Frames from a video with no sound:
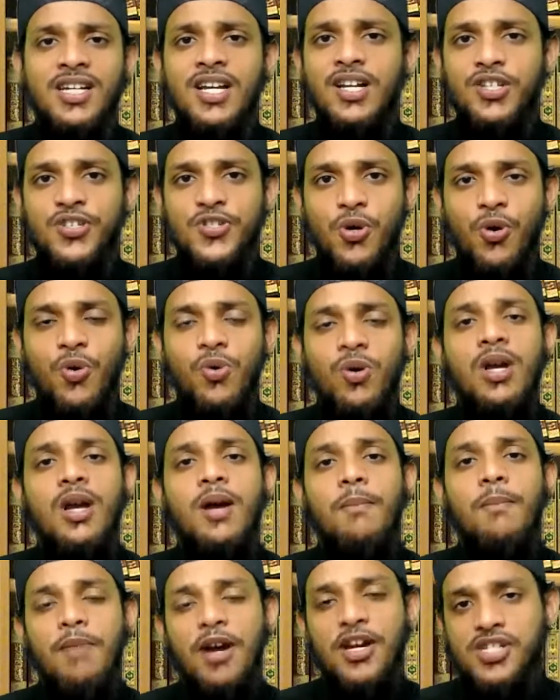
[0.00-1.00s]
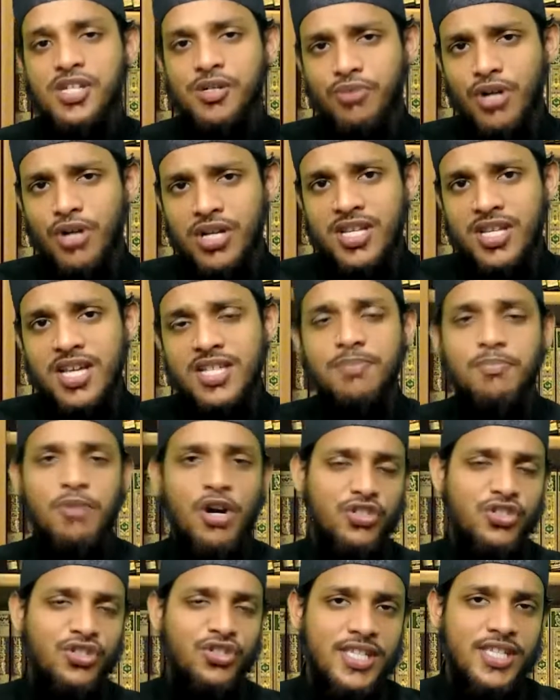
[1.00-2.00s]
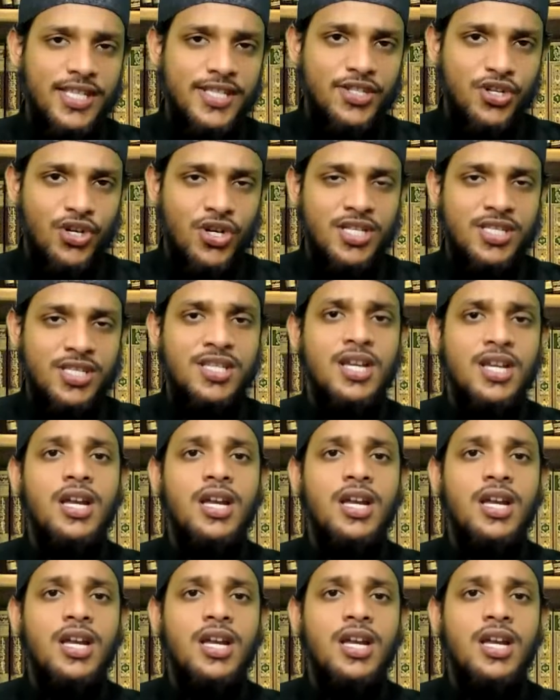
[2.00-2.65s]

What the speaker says: So my dear brothers, my dear sisters,